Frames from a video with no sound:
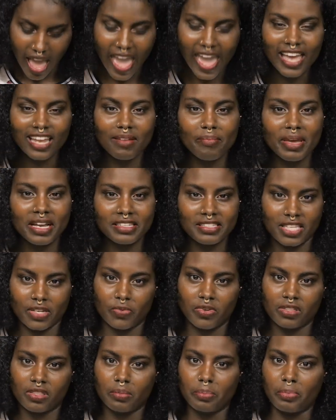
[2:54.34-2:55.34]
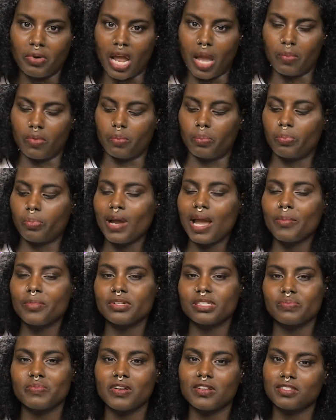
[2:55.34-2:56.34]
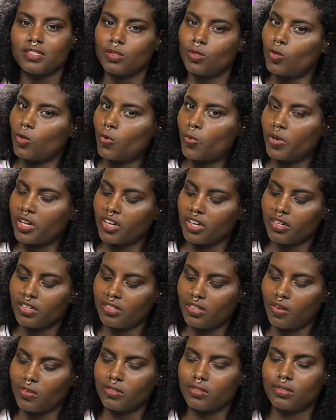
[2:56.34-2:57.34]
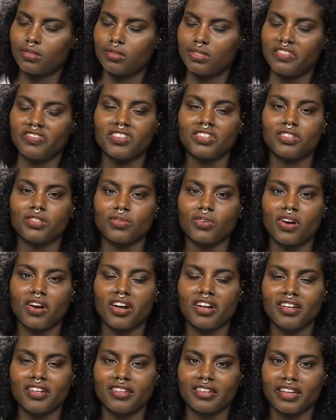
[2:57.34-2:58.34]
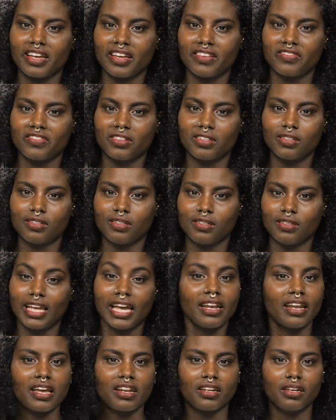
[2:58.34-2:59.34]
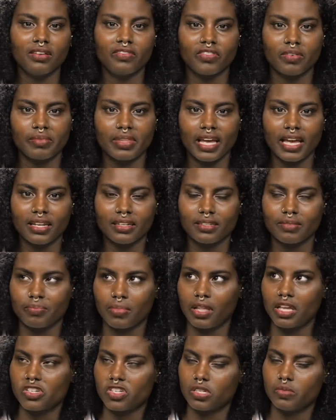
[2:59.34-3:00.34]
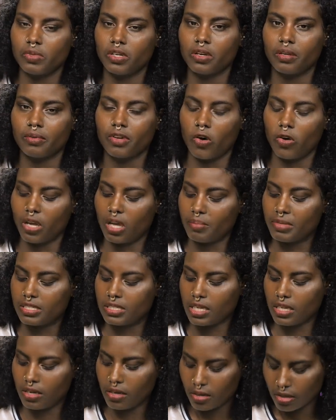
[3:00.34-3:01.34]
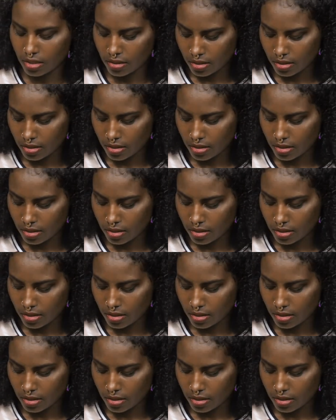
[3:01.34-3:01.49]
and mix it with the primer. Primer smells a little weird. Don't sniff it too hard. I feel a little lightheaded from that. Probably shouldn't be going on my skin.